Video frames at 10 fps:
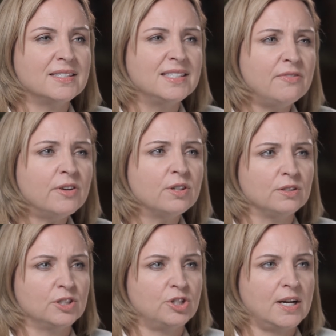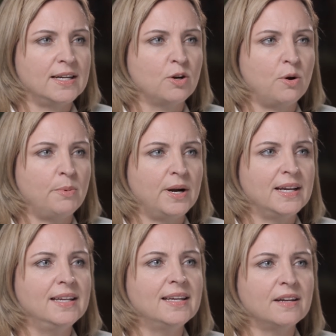difficult to try to incorporate
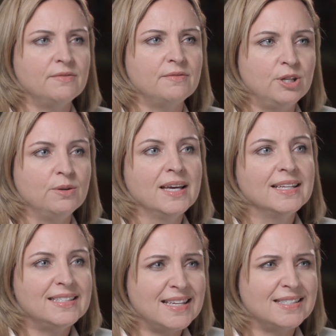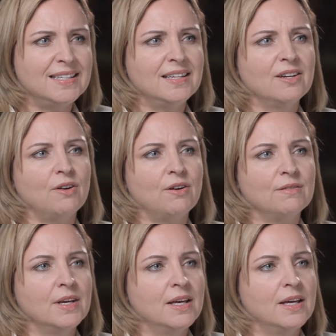any kind of new testing or